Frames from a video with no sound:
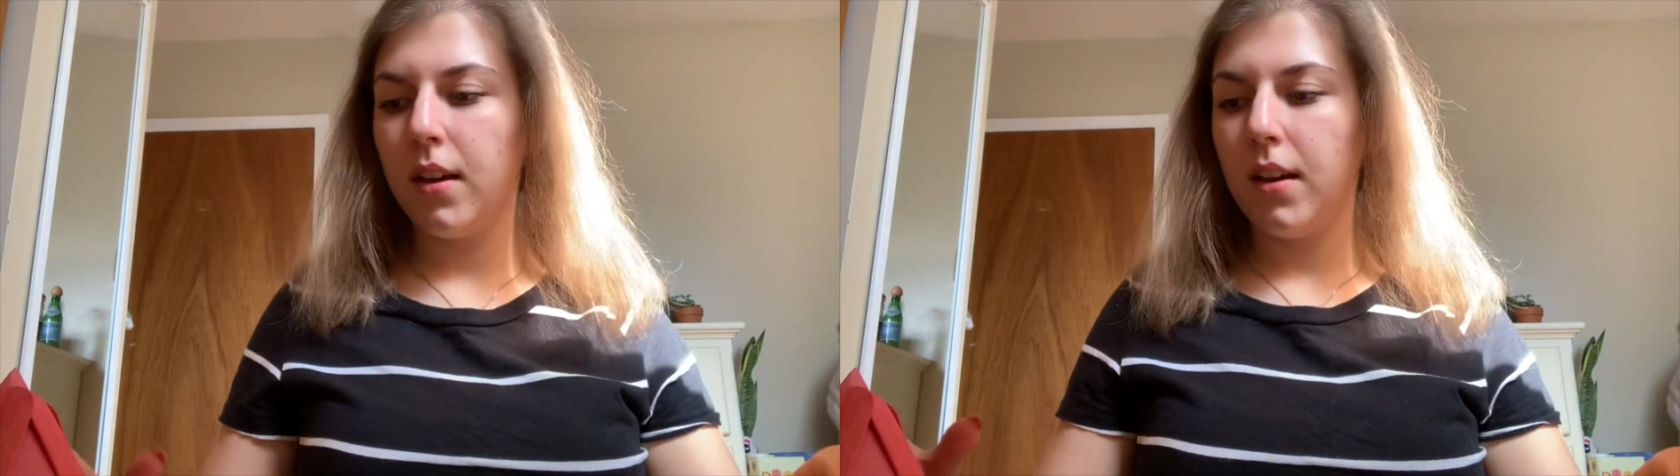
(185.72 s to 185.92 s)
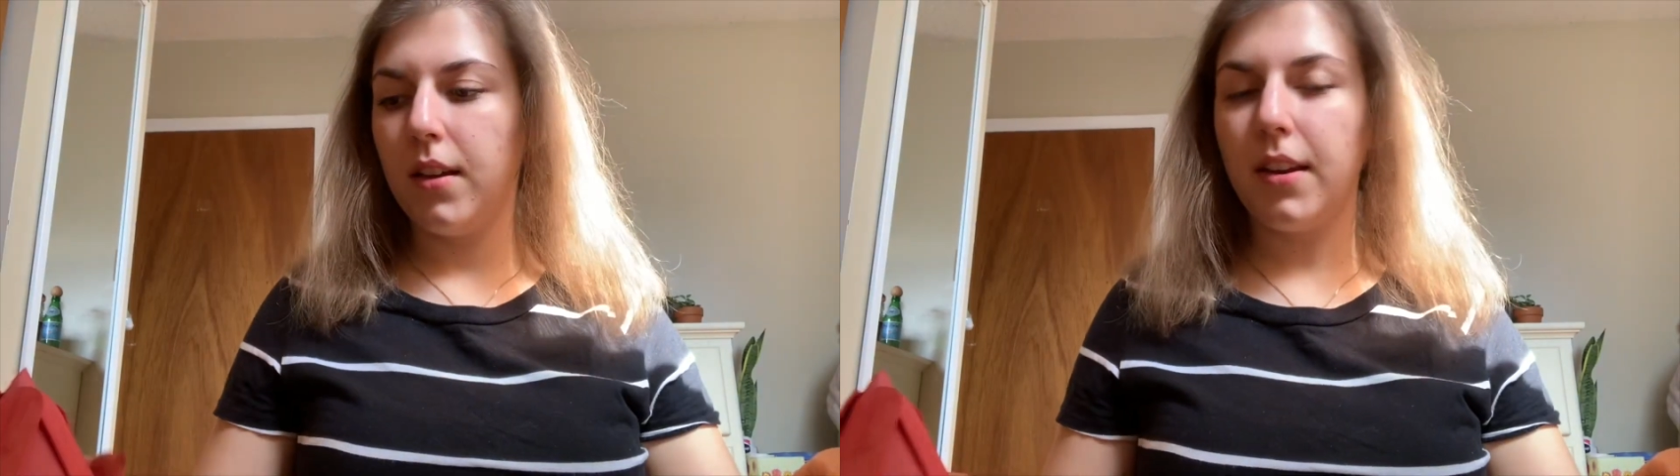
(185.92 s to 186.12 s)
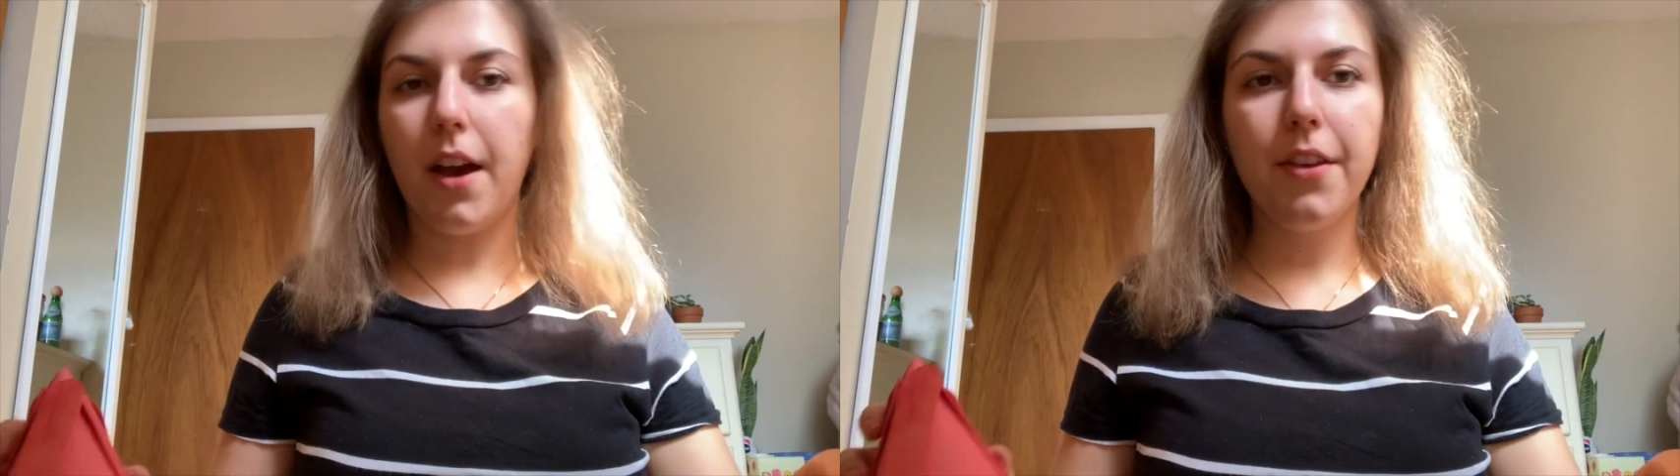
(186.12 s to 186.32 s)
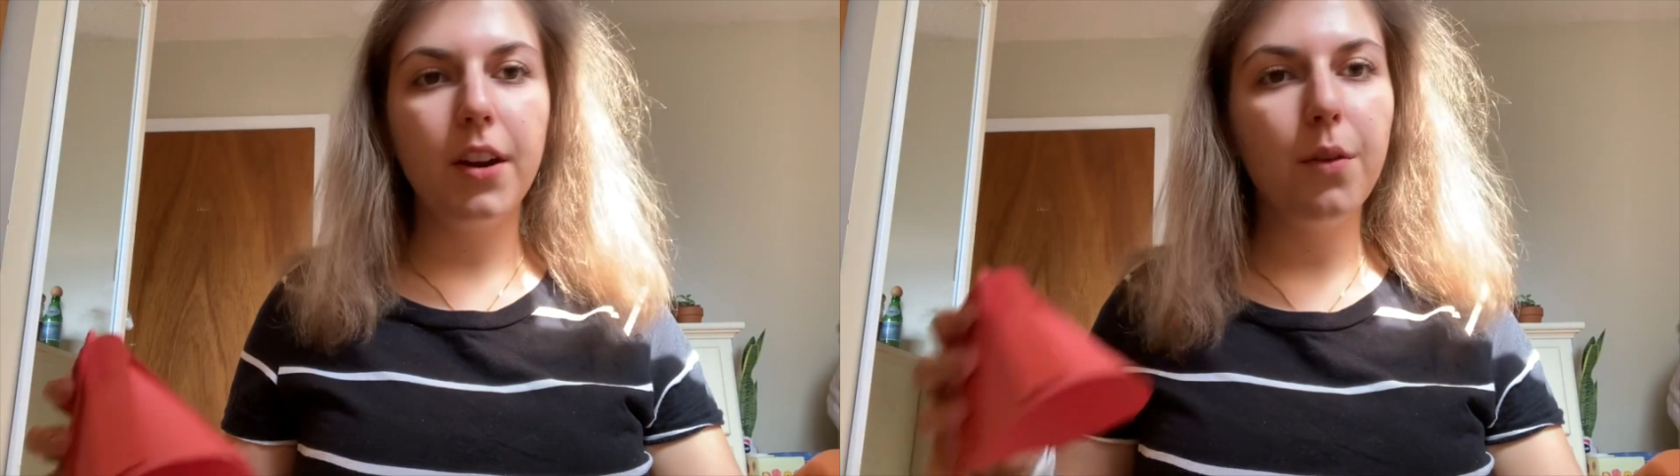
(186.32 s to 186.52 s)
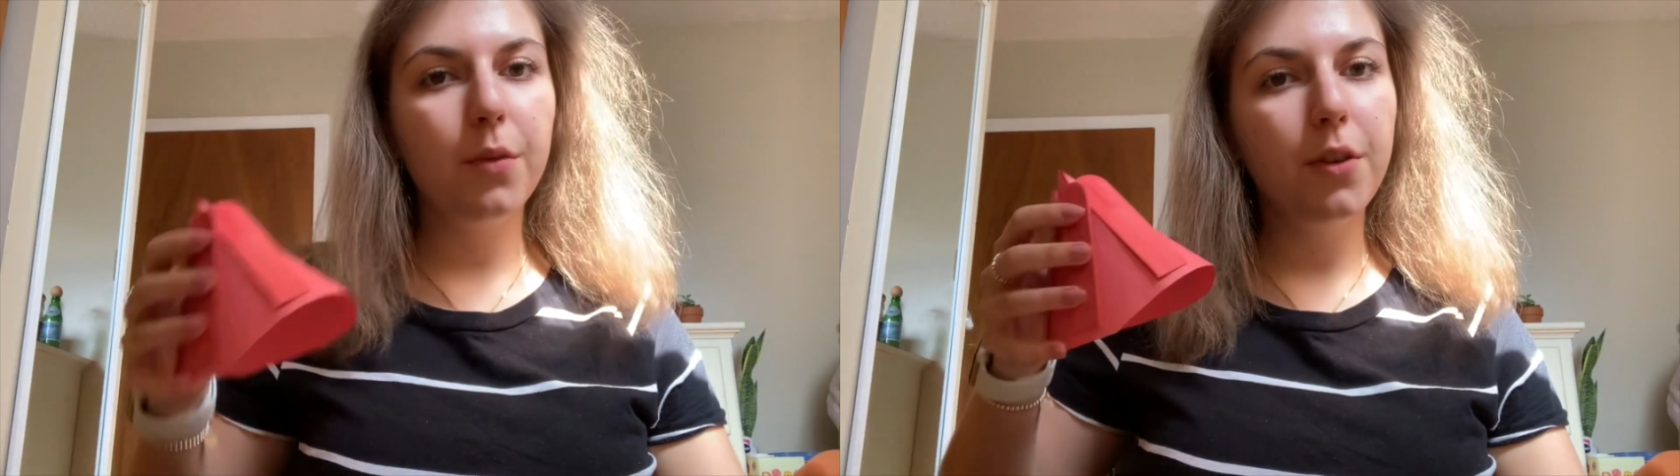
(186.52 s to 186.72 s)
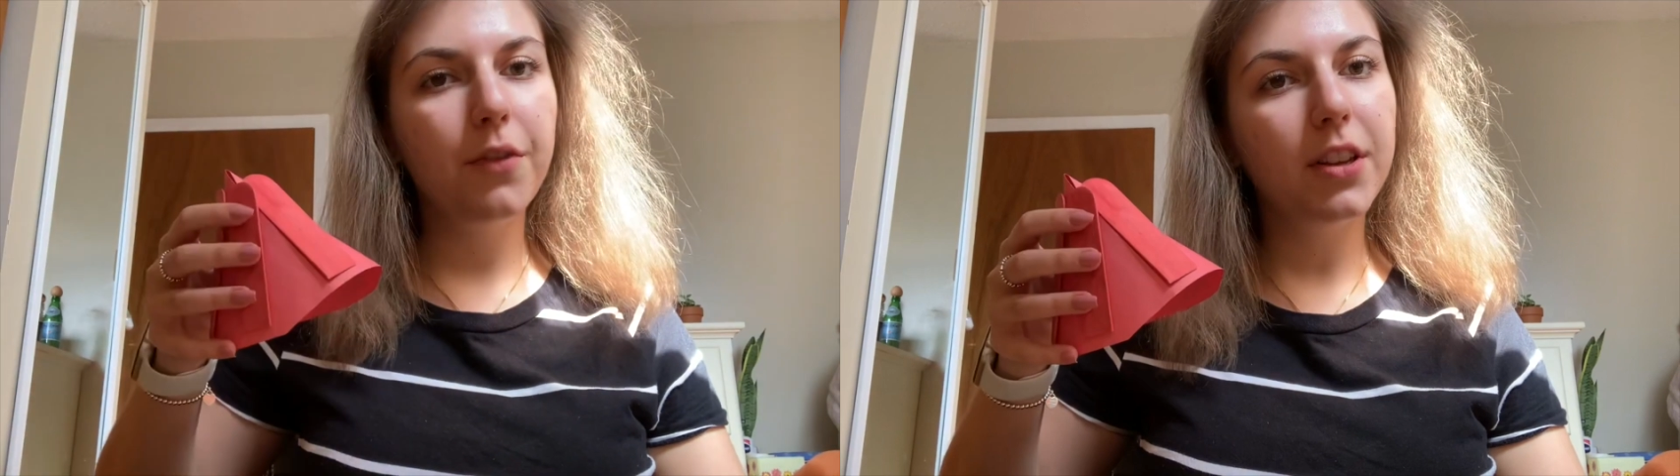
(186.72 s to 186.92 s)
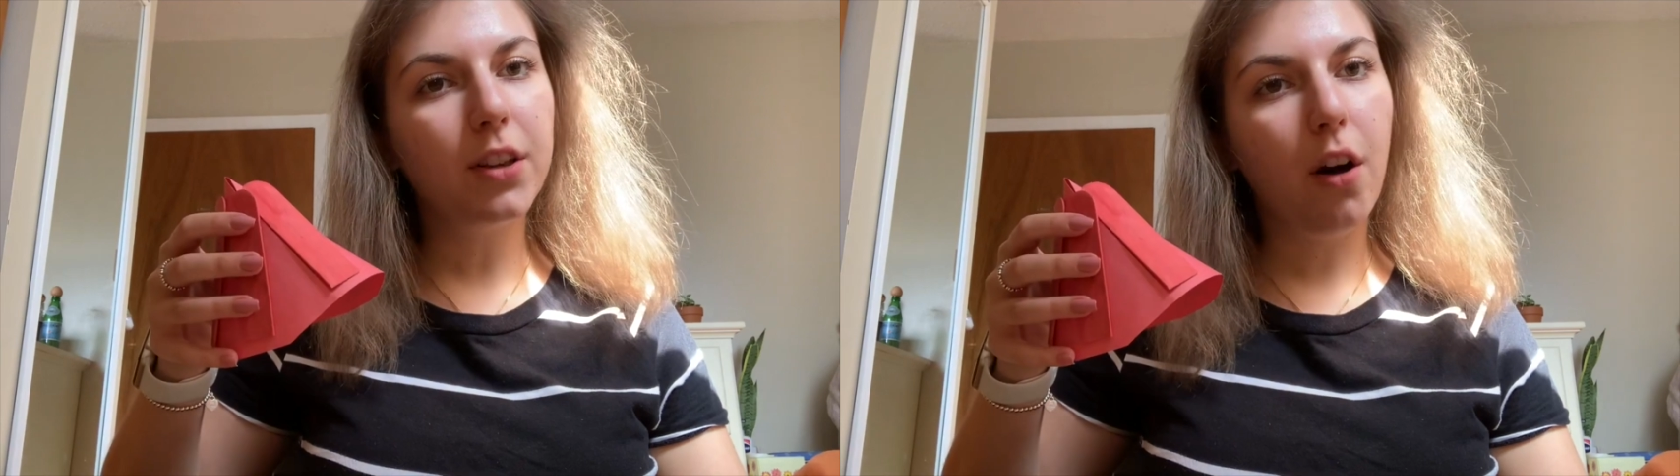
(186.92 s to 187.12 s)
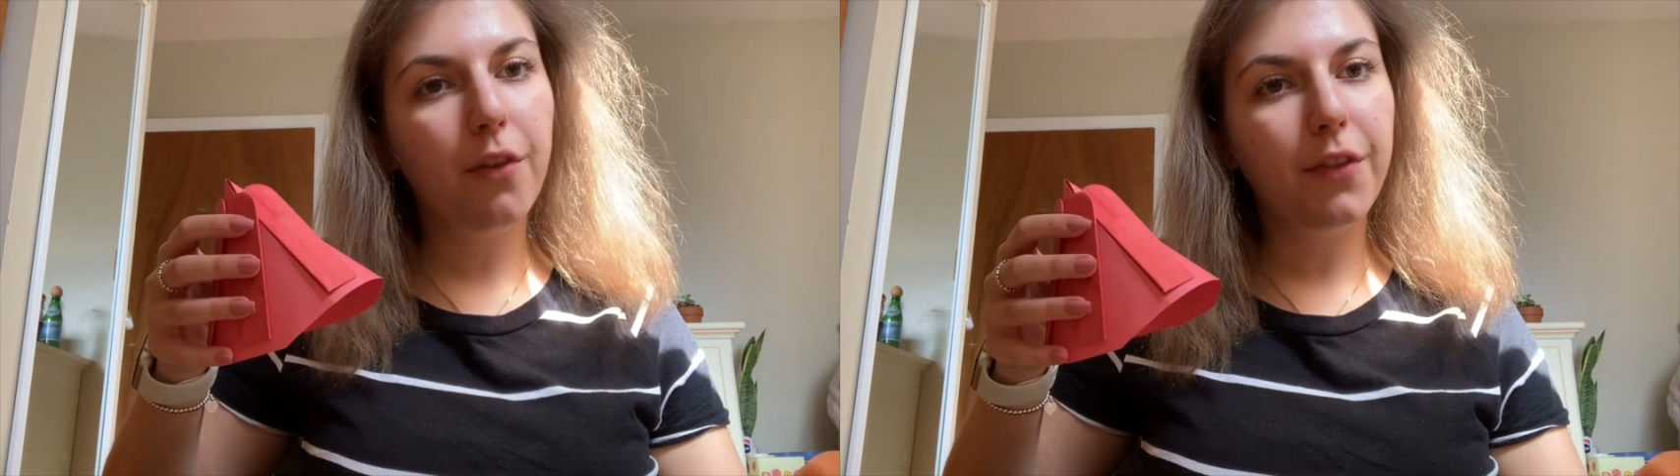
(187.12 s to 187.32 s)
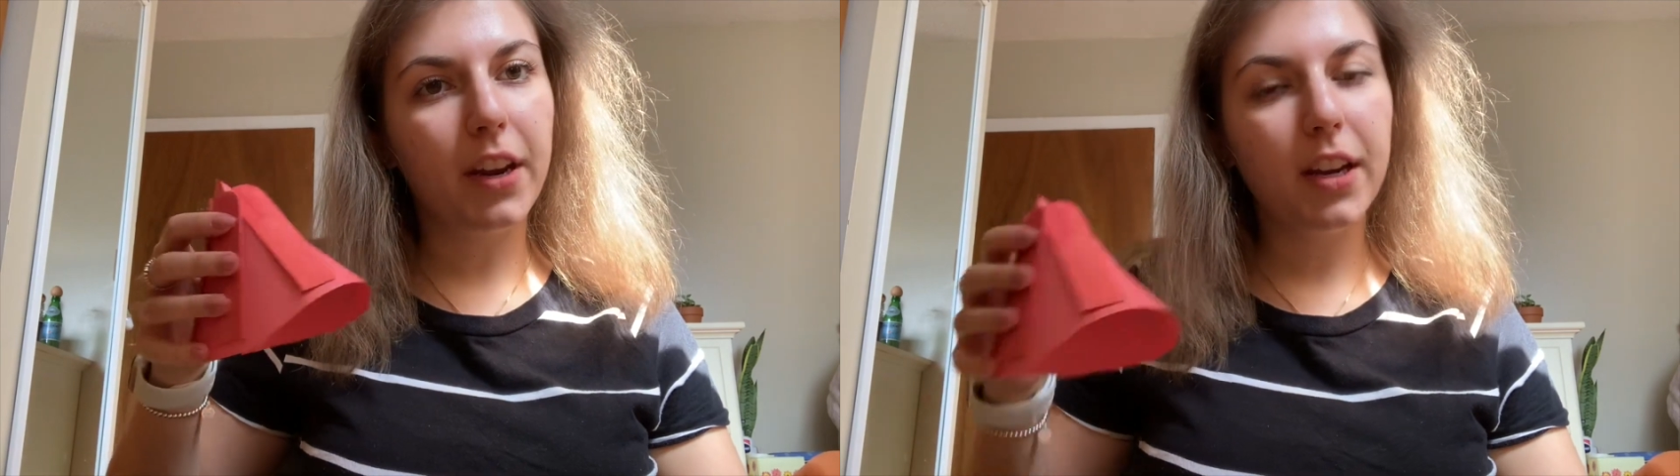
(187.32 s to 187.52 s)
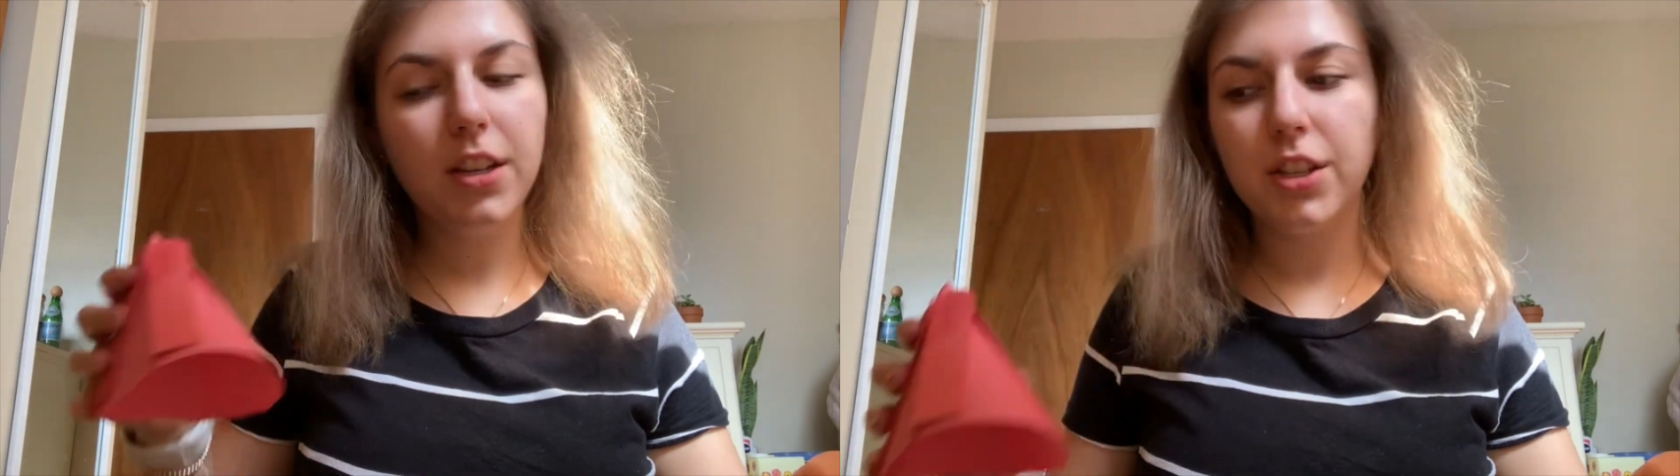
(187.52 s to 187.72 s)
Now that our roof is all
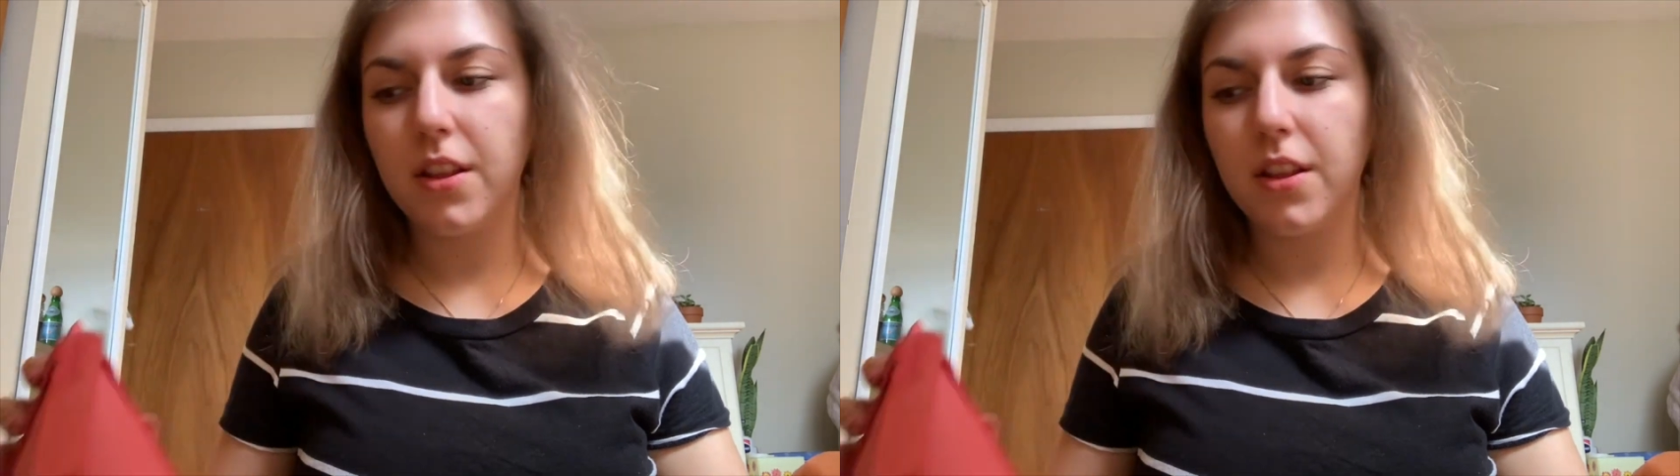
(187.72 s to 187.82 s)
finished,